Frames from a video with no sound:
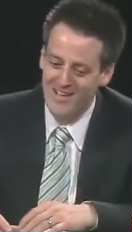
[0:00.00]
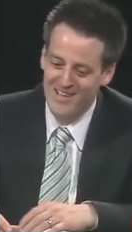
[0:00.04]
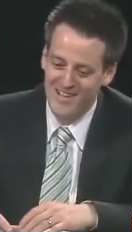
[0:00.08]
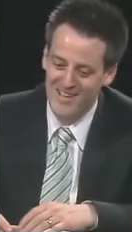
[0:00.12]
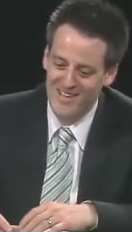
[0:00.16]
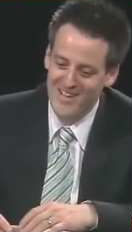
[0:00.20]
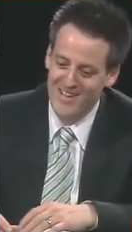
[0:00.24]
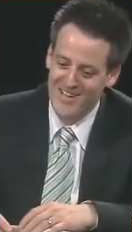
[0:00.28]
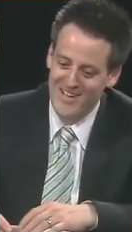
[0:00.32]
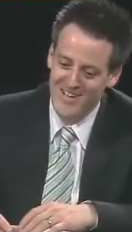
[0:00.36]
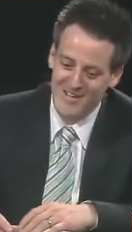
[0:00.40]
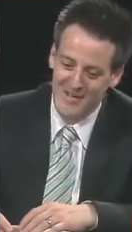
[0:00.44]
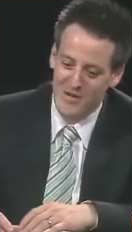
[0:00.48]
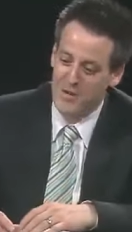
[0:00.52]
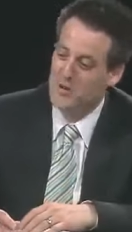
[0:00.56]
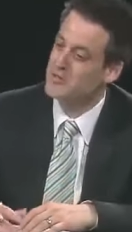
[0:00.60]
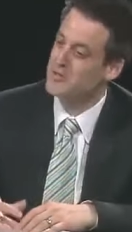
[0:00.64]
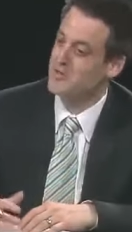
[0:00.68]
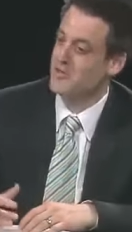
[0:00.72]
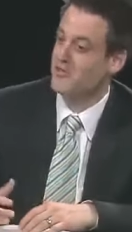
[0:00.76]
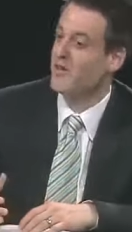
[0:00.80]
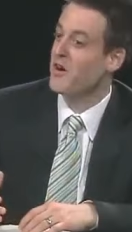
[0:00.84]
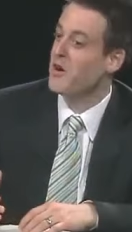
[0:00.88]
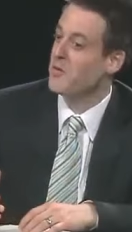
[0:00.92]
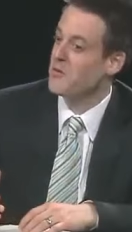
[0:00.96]
and
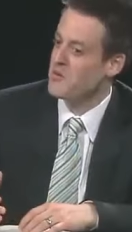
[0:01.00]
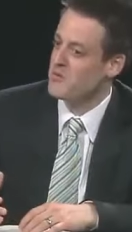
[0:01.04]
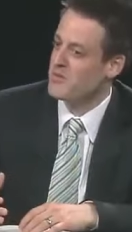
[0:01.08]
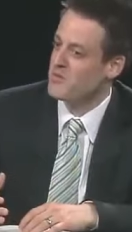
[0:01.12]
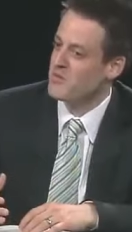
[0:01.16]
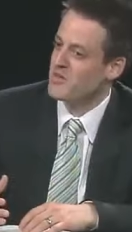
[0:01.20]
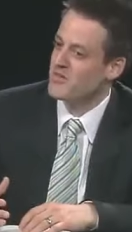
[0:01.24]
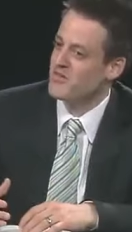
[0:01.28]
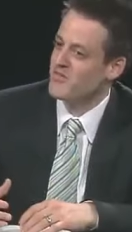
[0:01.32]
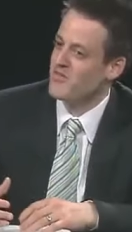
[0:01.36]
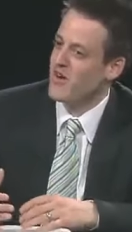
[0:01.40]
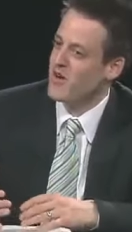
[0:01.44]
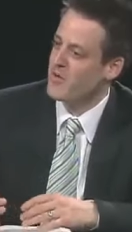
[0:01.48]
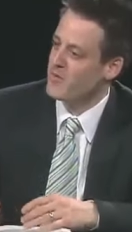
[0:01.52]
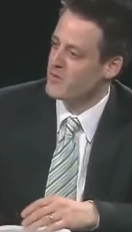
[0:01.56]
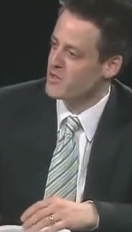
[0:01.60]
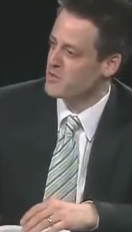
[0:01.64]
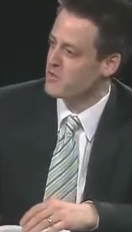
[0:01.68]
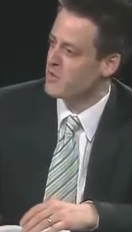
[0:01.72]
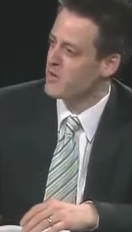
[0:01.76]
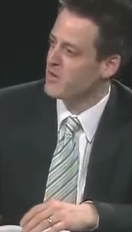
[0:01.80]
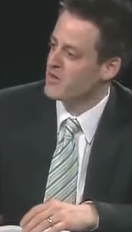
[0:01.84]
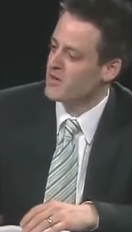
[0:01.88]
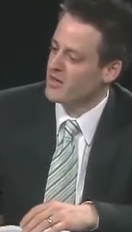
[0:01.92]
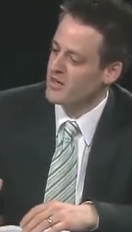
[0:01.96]
goes to farmer,
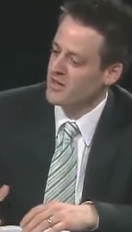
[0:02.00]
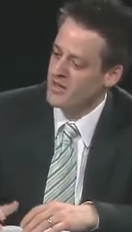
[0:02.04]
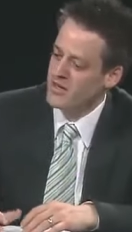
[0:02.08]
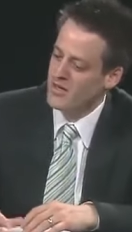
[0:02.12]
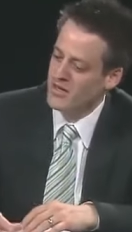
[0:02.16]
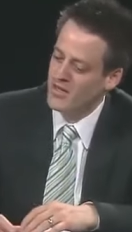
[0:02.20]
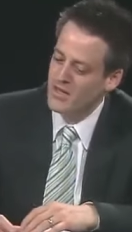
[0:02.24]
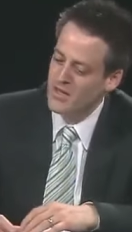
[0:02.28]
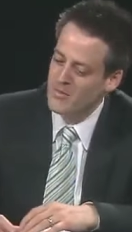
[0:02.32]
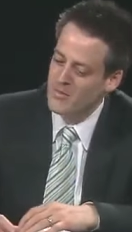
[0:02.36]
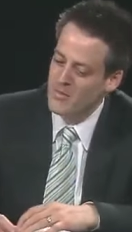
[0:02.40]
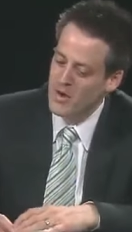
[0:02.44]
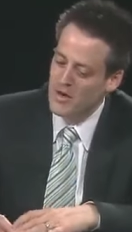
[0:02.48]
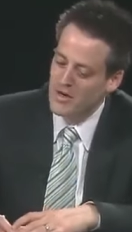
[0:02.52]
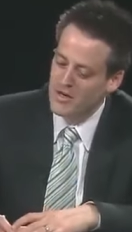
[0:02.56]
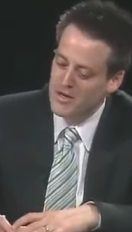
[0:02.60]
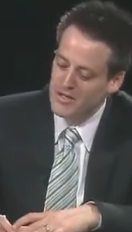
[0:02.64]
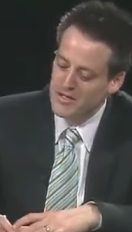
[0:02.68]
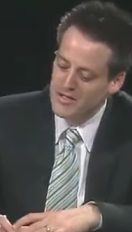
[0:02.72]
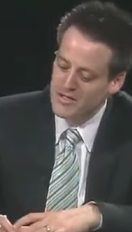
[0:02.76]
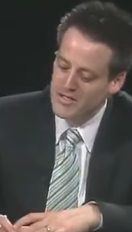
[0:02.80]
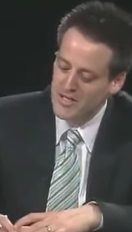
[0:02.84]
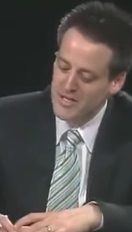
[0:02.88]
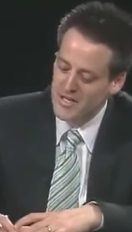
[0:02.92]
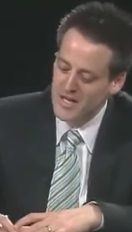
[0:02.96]
farmers market,
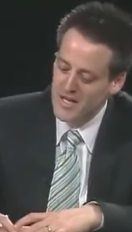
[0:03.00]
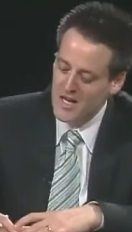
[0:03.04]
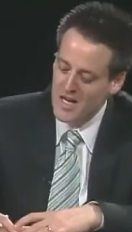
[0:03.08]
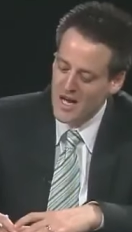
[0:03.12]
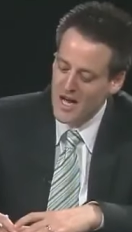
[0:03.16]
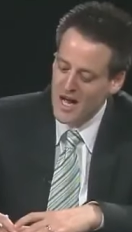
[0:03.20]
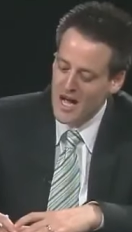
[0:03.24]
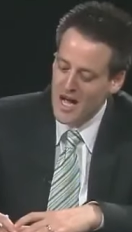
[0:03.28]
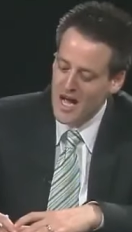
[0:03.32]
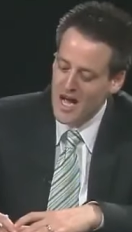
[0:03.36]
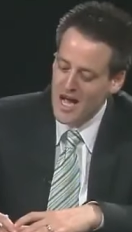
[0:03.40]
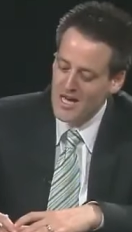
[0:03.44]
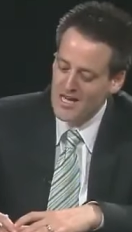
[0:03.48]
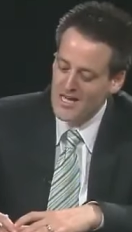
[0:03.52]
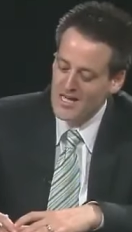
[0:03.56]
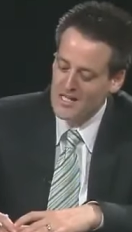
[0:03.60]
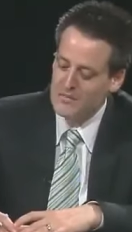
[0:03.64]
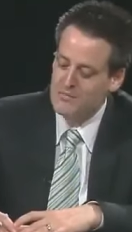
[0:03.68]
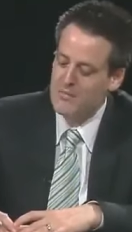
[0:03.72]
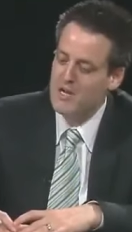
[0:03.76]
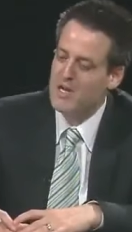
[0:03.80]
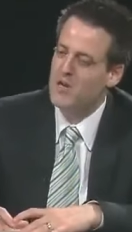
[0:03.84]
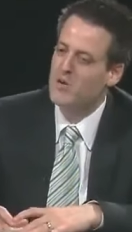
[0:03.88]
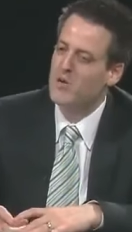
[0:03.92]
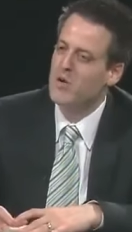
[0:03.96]
markets, I
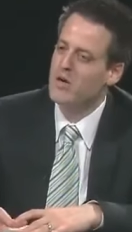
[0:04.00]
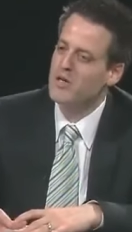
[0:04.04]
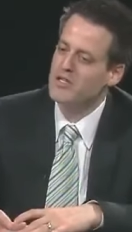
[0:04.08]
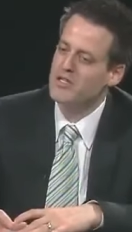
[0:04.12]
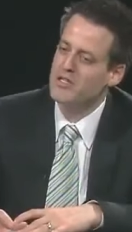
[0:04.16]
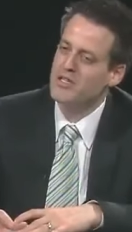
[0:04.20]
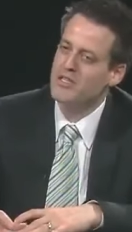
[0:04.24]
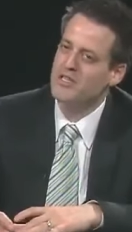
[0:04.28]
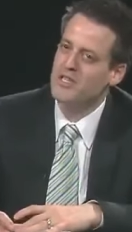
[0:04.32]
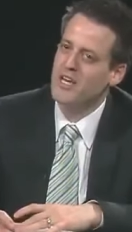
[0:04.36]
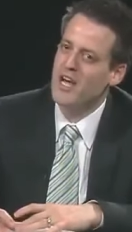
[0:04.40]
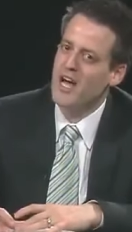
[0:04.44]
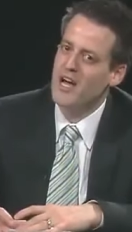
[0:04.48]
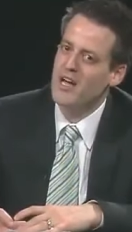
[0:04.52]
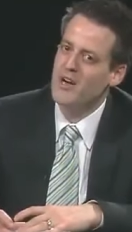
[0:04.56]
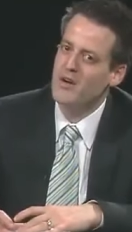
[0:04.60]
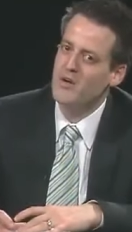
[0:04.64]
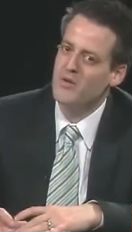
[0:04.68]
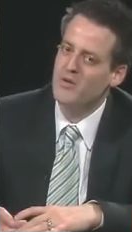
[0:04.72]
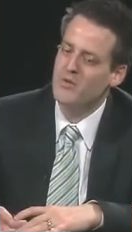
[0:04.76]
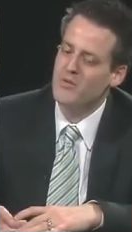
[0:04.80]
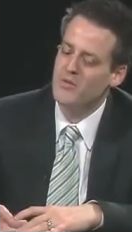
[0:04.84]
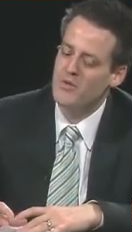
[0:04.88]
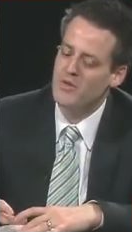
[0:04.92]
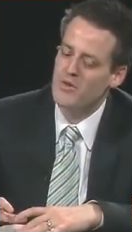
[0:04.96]
guess my question is I
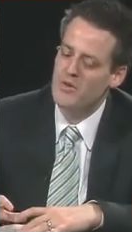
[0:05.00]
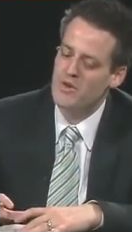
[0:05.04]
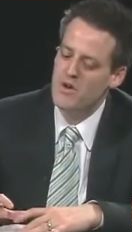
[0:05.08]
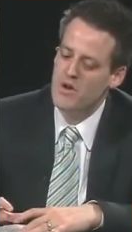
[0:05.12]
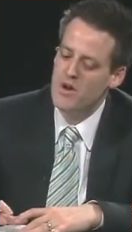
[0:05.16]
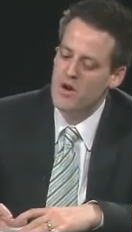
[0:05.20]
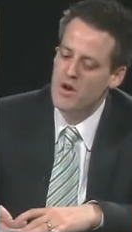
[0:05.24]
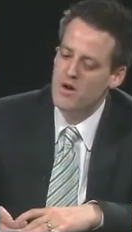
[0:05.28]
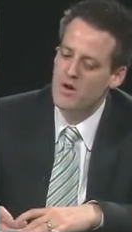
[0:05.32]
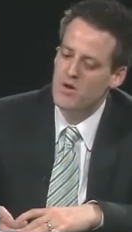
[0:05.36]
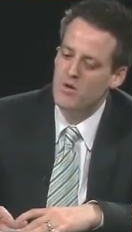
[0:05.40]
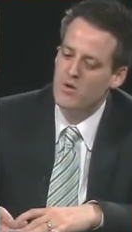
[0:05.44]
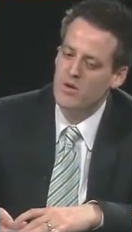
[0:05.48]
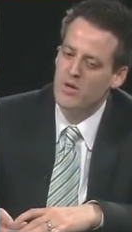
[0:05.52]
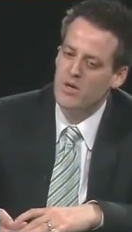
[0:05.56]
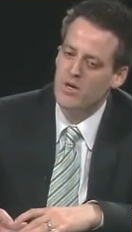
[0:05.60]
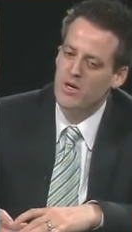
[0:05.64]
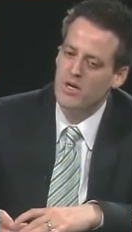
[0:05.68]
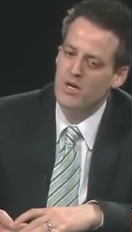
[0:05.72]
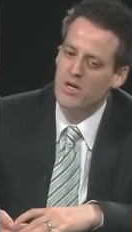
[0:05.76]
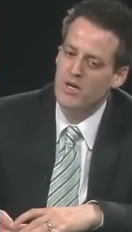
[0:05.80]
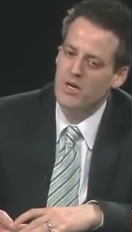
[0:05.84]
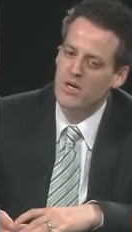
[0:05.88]
don't know